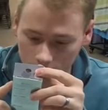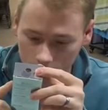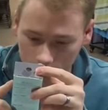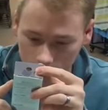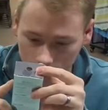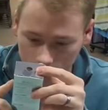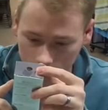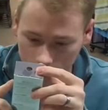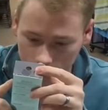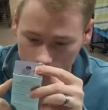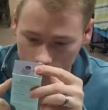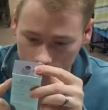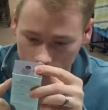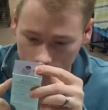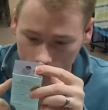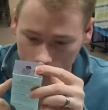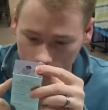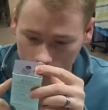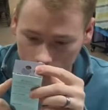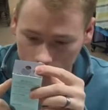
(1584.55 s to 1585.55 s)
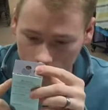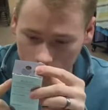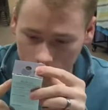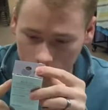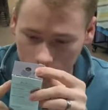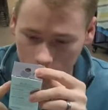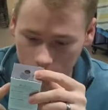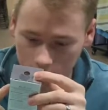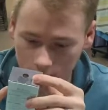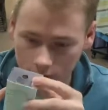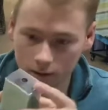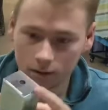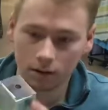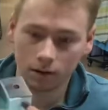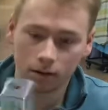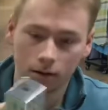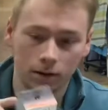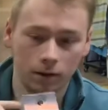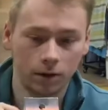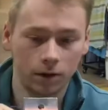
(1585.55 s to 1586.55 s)
let's see.
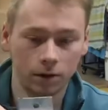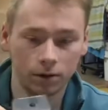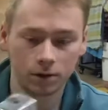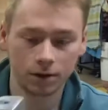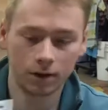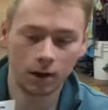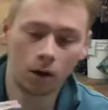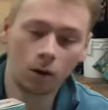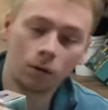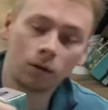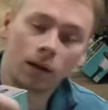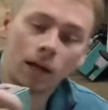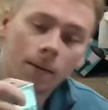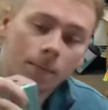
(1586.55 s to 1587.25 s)
Here's an Olay